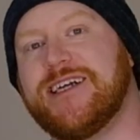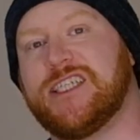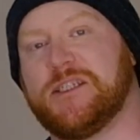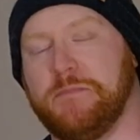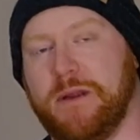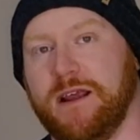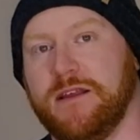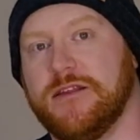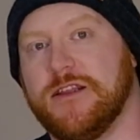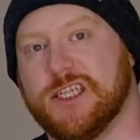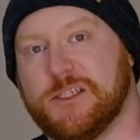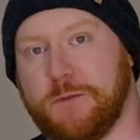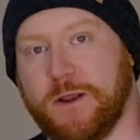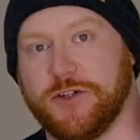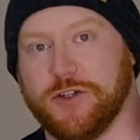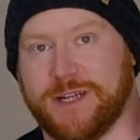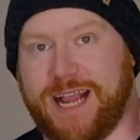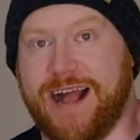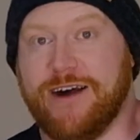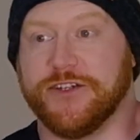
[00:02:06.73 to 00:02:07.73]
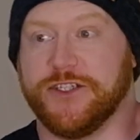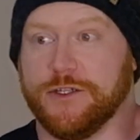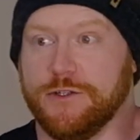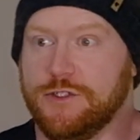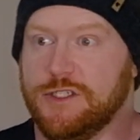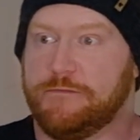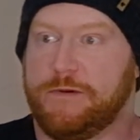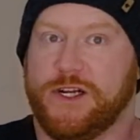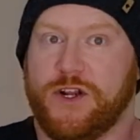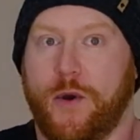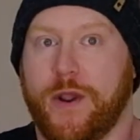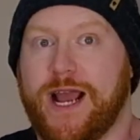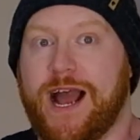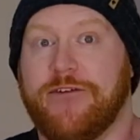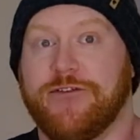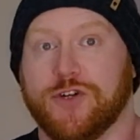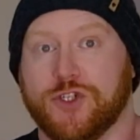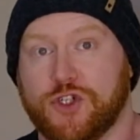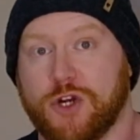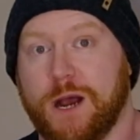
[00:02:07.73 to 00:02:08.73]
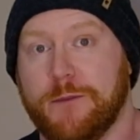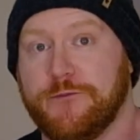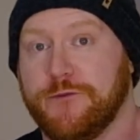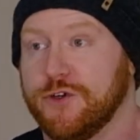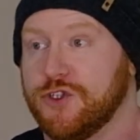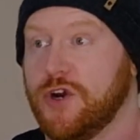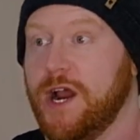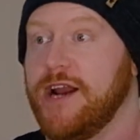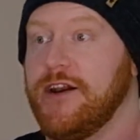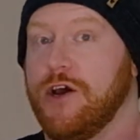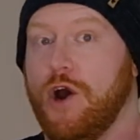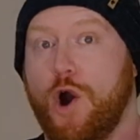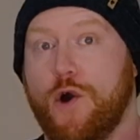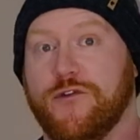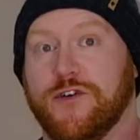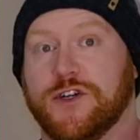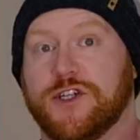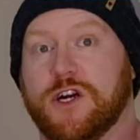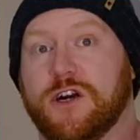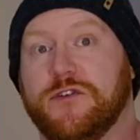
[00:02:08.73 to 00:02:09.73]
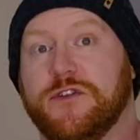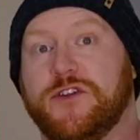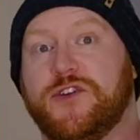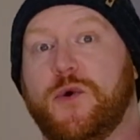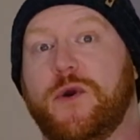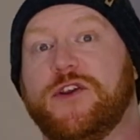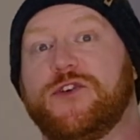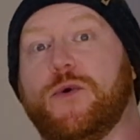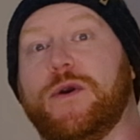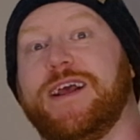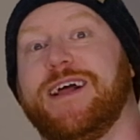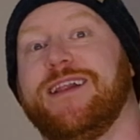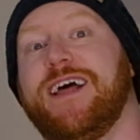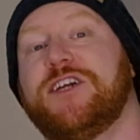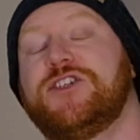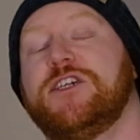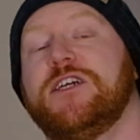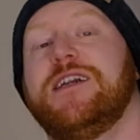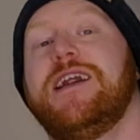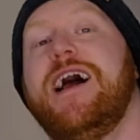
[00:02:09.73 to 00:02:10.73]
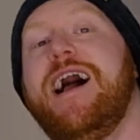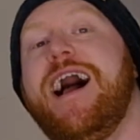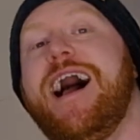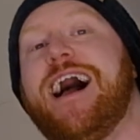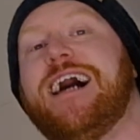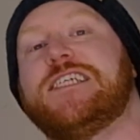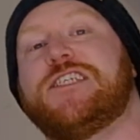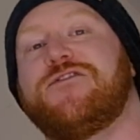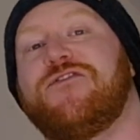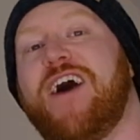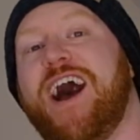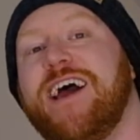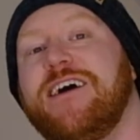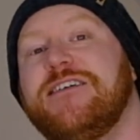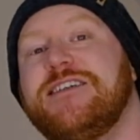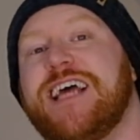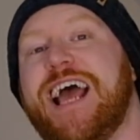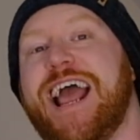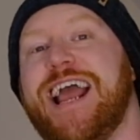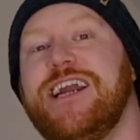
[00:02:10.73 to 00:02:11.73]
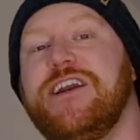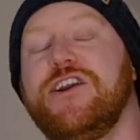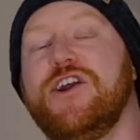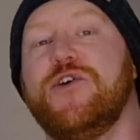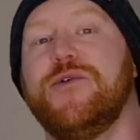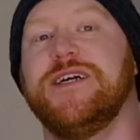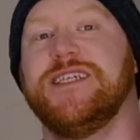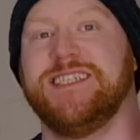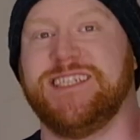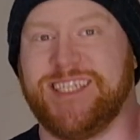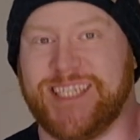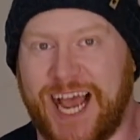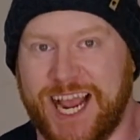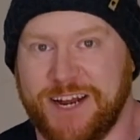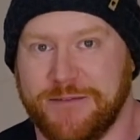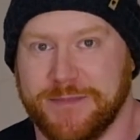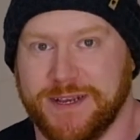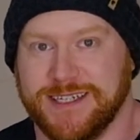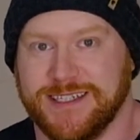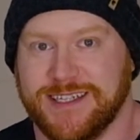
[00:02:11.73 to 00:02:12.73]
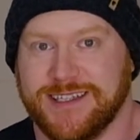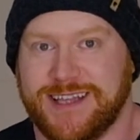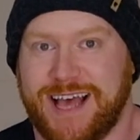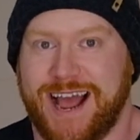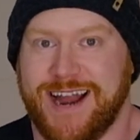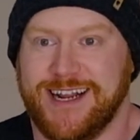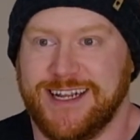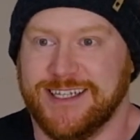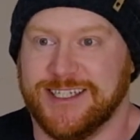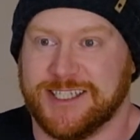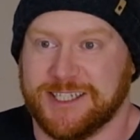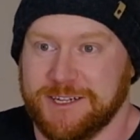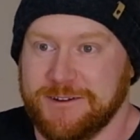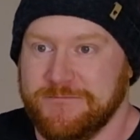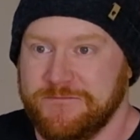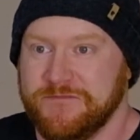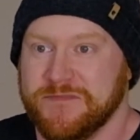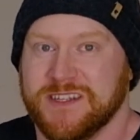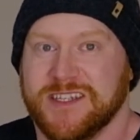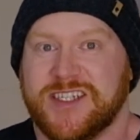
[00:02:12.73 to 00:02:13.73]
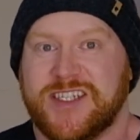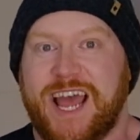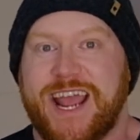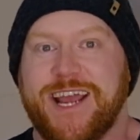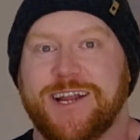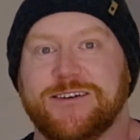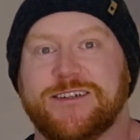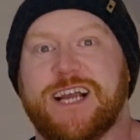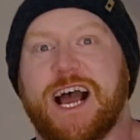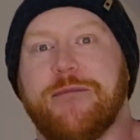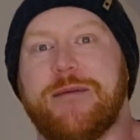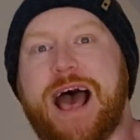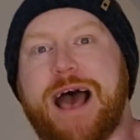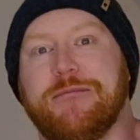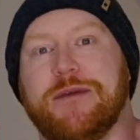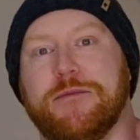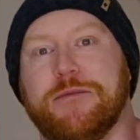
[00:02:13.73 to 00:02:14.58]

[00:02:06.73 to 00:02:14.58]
Smith, the special counsel who's been going after Trump for trying to overturn the 2020 election, has filed a new indictment that is saying, come at me,